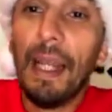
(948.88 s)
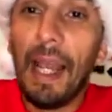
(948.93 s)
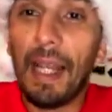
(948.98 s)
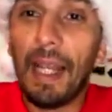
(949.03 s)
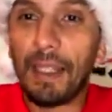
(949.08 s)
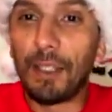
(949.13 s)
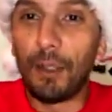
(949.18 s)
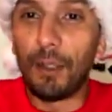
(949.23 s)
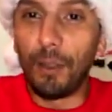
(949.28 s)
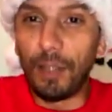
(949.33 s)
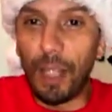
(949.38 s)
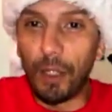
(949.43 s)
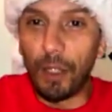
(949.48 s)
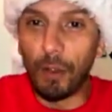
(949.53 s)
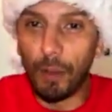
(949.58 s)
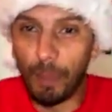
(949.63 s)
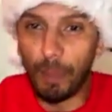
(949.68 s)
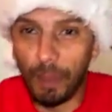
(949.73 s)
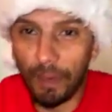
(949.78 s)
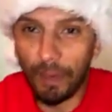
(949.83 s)
And so thank
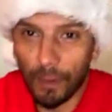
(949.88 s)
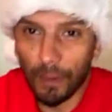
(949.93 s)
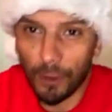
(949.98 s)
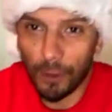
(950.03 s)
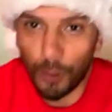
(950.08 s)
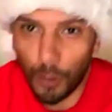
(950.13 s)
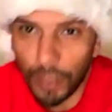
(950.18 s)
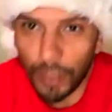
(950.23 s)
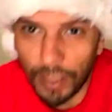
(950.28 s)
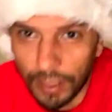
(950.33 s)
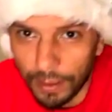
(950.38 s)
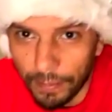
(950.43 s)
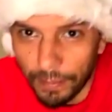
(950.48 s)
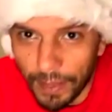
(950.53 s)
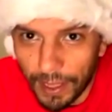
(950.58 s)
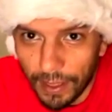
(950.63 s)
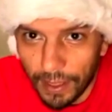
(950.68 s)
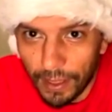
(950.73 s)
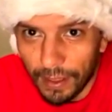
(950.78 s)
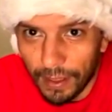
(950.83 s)
you everybody for joining
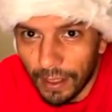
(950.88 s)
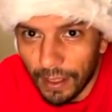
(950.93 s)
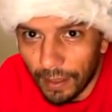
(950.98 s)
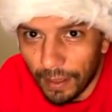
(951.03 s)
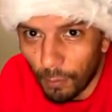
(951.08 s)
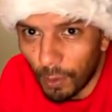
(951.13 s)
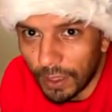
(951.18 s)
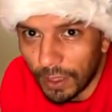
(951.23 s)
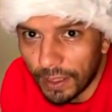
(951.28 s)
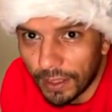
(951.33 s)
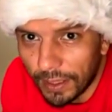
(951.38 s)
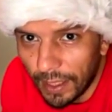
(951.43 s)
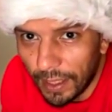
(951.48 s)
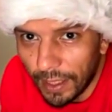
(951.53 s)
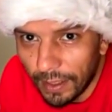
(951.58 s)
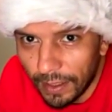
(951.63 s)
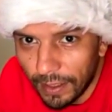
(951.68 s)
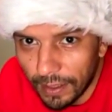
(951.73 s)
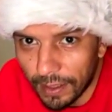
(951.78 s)
me once again.